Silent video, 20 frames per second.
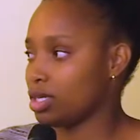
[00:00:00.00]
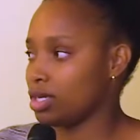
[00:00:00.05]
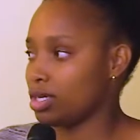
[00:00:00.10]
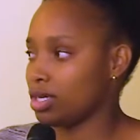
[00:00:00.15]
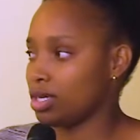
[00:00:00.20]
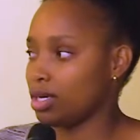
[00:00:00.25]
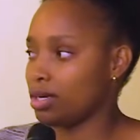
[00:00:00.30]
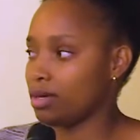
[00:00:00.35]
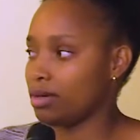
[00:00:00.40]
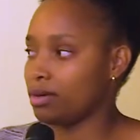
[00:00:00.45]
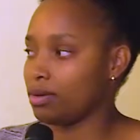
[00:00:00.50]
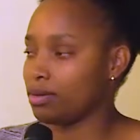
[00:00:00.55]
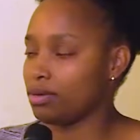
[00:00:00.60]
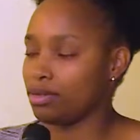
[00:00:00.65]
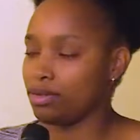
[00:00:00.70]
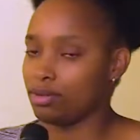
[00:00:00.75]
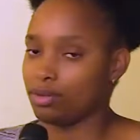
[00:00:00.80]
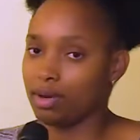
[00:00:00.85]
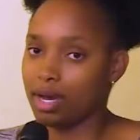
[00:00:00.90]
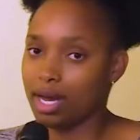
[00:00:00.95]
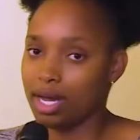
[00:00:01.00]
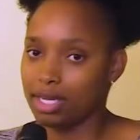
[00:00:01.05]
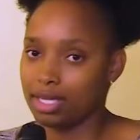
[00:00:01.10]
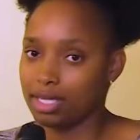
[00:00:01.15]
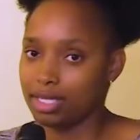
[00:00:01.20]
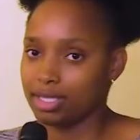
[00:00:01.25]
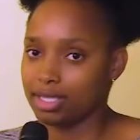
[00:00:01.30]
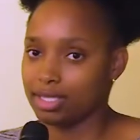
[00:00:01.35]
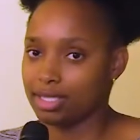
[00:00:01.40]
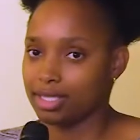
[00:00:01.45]
your
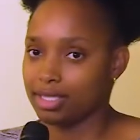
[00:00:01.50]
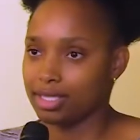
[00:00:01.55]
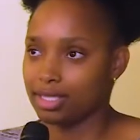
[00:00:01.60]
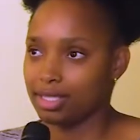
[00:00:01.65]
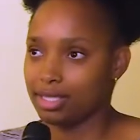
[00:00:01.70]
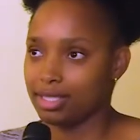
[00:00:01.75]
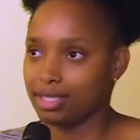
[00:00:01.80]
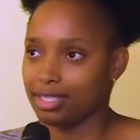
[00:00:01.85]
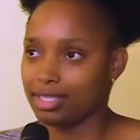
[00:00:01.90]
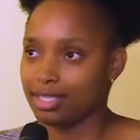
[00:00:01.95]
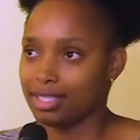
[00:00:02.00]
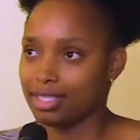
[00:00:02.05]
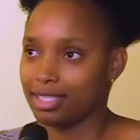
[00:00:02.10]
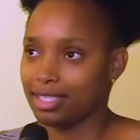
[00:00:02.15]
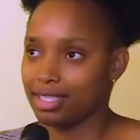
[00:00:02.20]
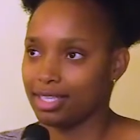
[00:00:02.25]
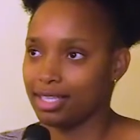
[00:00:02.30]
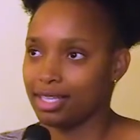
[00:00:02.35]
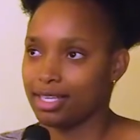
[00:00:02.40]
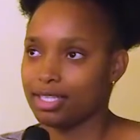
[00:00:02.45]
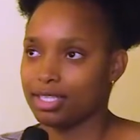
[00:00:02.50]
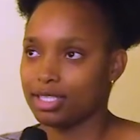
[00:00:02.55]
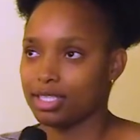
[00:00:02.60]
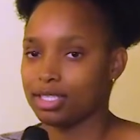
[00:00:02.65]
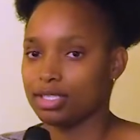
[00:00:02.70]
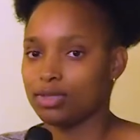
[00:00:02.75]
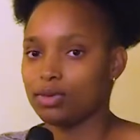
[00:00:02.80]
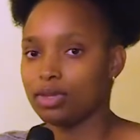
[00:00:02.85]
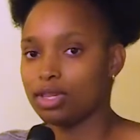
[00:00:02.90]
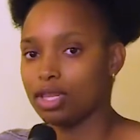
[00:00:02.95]
anus.
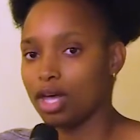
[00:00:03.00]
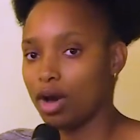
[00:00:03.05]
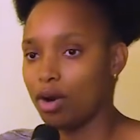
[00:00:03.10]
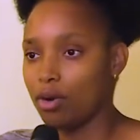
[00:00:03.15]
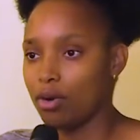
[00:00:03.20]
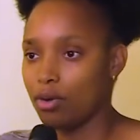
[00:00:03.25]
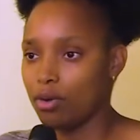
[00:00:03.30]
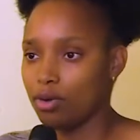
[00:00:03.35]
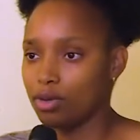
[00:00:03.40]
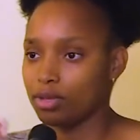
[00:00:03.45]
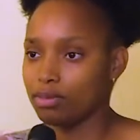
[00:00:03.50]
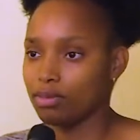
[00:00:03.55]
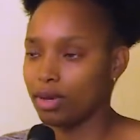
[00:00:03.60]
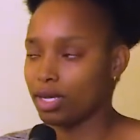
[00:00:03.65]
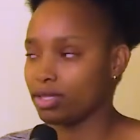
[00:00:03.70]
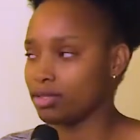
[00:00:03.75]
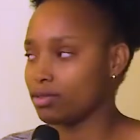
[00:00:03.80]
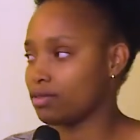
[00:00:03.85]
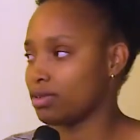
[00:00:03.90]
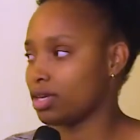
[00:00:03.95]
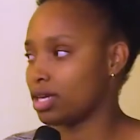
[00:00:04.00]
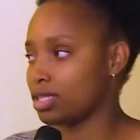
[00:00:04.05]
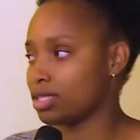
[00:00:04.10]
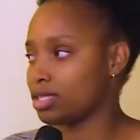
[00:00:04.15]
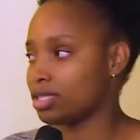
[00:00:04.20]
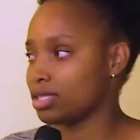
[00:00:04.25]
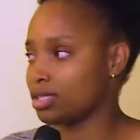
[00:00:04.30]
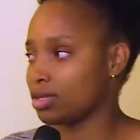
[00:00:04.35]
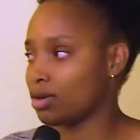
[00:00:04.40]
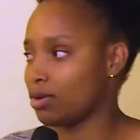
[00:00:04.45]
So the whole part of that
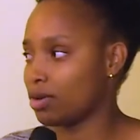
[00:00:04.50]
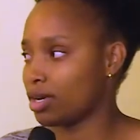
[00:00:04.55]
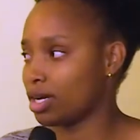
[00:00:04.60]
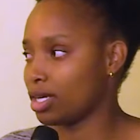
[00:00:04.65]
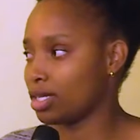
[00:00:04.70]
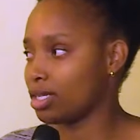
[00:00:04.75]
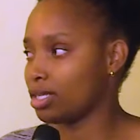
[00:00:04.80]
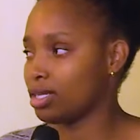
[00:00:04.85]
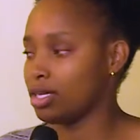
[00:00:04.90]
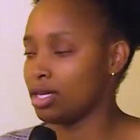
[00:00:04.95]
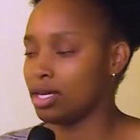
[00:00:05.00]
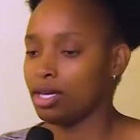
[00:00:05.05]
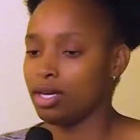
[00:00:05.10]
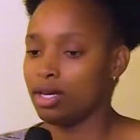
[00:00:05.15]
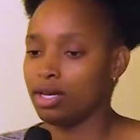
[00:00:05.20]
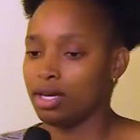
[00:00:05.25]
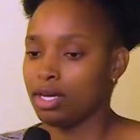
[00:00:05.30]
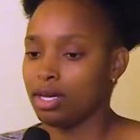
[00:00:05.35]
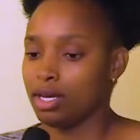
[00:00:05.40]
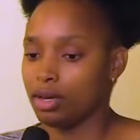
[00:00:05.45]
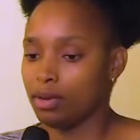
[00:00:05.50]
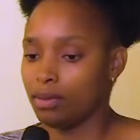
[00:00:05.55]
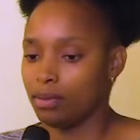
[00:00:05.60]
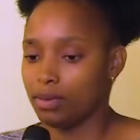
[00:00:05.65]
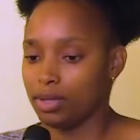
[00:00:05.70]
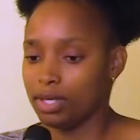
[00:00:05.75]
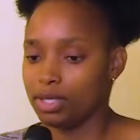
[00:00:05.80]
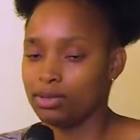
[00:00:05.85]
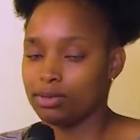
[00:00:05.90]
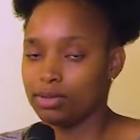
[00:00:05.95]
organ,
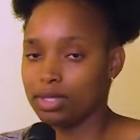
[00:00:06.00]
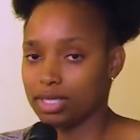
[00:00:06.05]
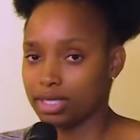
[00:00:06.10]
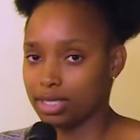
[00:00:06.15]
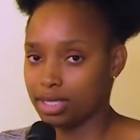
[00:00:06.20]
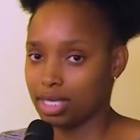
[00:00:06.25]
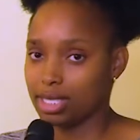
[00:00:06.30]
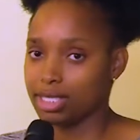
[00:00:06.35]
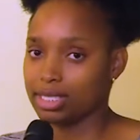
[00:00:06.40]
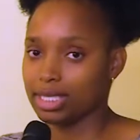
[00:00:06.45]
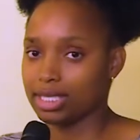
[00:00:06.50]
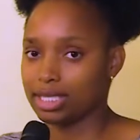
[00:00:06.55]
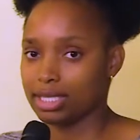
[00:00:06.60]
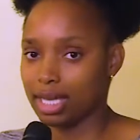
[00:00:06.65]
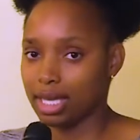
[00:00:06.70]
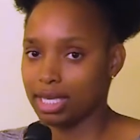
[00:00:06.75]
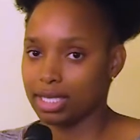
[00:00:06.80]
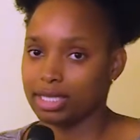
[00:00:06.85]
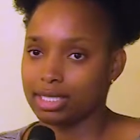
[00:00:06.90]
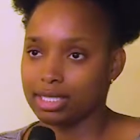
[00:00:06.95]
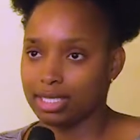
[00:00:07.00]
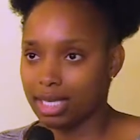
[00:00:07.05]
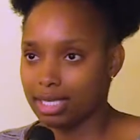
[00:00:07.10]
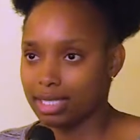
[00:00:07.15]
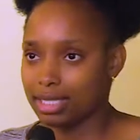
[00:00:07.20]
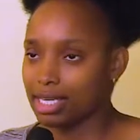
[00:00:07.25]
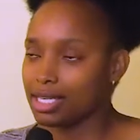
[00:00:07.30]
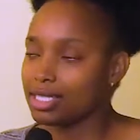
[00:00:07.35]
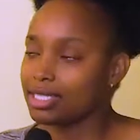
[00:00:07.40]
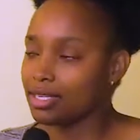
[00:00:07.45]
we do this. It's a
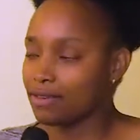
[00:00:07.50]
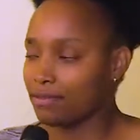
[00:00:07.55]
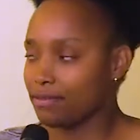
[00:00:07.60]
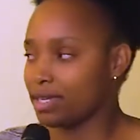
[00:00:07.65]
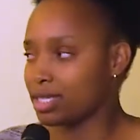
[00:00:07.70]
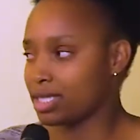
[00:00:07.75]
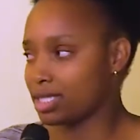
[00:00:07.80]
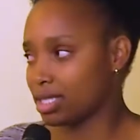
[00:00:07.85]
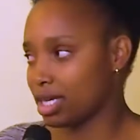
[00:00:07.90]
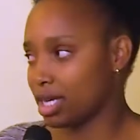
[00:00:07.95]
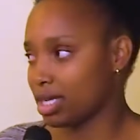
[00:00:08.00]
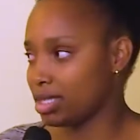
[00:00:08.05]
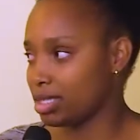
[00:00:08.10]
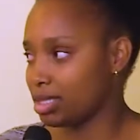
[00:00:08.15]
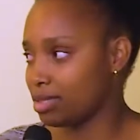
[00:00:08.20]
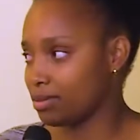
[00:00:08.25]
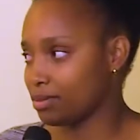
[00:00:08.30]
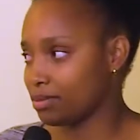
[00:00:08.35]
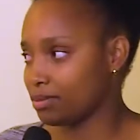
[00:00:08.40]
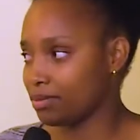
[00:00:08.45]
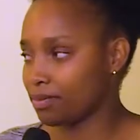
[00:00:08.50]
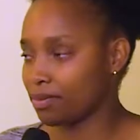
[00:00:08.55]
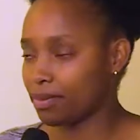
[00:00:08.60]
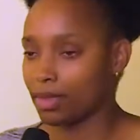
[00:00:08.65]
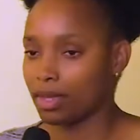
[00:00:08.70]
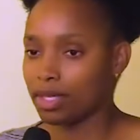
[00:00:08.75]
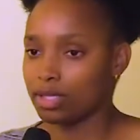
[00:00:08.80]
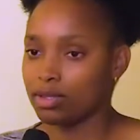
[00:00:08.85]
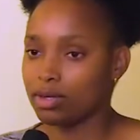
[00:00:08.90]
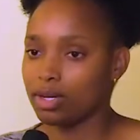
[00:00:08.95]
scientific study.
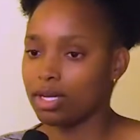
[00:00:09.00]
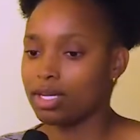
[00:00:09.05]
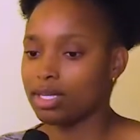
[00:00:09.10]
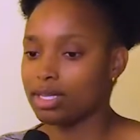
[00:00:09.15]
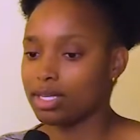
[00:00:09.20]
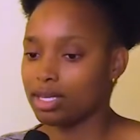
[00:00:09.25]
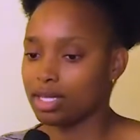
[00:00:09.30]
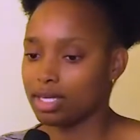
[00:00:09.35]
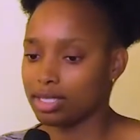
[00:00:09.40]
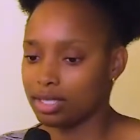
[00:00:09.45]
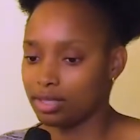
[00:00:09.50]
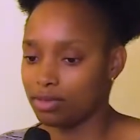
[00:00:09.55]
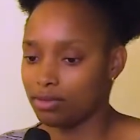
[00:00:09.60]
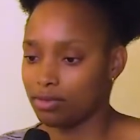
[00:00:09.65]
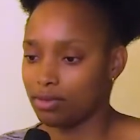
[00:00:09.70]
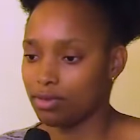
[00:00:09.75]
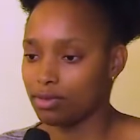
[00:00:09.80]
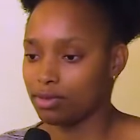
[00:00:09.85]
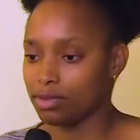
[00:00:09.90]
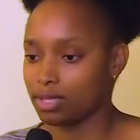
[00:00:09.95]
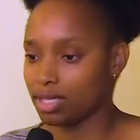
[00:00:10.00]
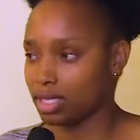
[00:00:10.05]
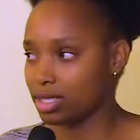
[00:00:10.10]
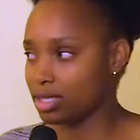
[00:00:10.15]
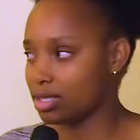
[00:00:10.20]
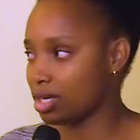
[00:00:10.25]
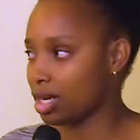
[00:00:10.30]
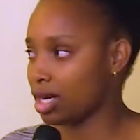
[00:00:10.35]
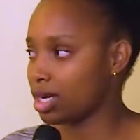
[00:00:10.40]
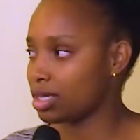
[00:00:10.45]
So anything that involves that
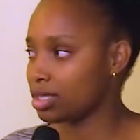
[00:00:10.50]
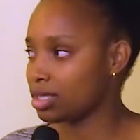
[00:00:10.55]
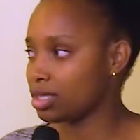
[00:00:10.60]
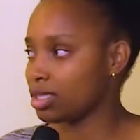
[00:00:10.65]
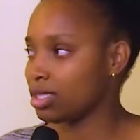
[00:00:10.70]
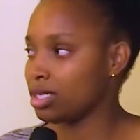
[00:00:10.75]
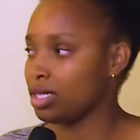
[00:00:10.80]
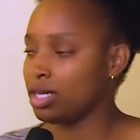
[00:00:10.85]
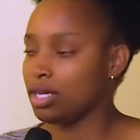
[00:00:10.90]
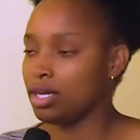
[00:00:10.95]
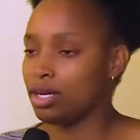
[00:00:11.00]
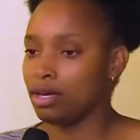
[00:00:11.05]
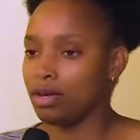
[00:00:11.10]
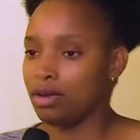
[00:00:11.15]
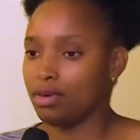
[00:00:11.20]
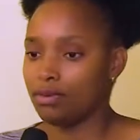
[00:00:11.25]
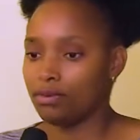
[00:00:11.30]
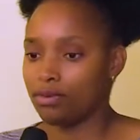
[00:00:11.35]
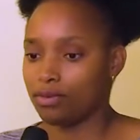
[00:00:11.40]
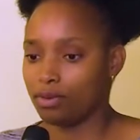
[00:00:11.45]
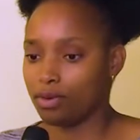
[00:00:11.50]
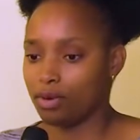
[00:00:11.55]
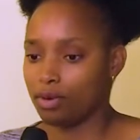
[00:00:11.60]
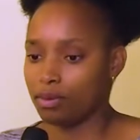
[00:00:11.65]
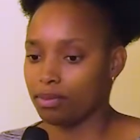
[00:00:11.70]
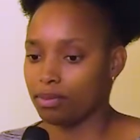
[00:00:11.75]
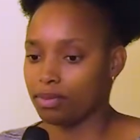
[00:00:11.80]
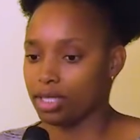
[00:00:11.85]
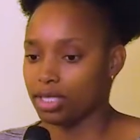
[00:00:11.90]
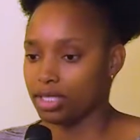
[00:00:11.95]
tract,
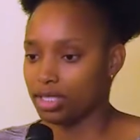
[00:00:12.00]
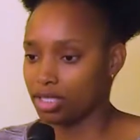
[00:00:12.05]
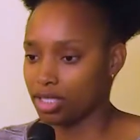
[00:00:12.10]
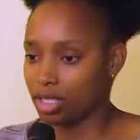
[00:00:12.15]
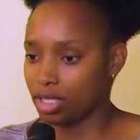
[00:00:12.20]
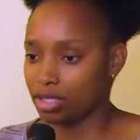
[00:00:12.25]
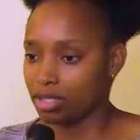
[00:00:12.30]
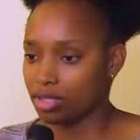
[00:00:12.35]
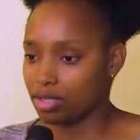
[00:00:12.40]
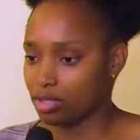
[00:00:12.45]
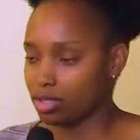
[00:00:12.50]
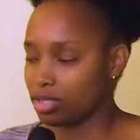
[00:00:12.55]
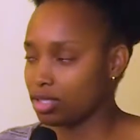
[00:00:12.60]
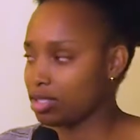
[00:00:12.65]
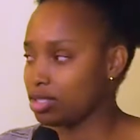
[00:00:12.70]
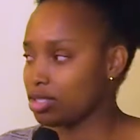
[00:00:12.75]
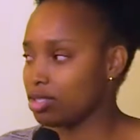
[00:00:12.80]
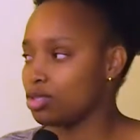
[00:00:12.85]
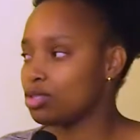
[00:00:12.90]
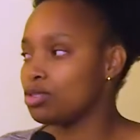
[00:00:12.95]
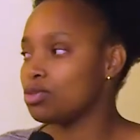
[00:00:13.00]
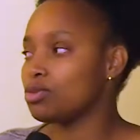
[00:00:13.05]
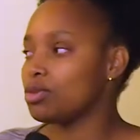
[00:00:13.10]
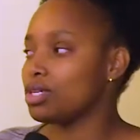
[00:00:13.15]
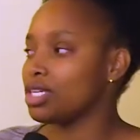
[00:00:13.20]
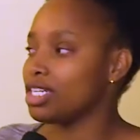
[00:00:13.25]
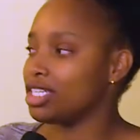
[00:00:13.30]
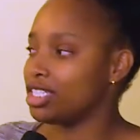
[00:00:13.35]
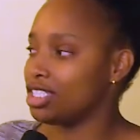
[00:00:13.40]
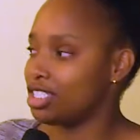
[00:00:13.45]
from ingestion to
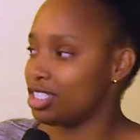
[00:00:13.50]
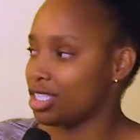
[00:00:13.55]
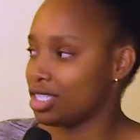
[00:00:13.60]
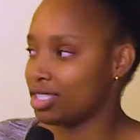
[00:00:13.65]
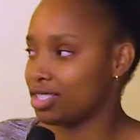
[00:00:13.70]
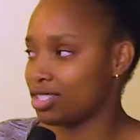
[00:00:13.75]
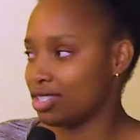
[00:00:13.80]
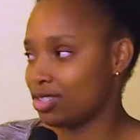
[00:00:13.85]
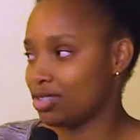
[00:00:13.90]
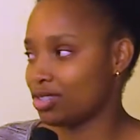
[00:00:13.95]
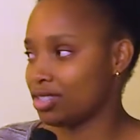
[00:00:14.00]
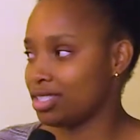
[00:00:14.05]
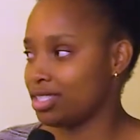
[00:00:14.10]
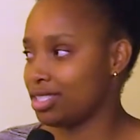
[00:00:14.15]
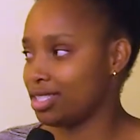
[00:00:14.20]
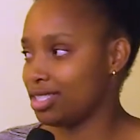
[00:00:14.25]
egestion,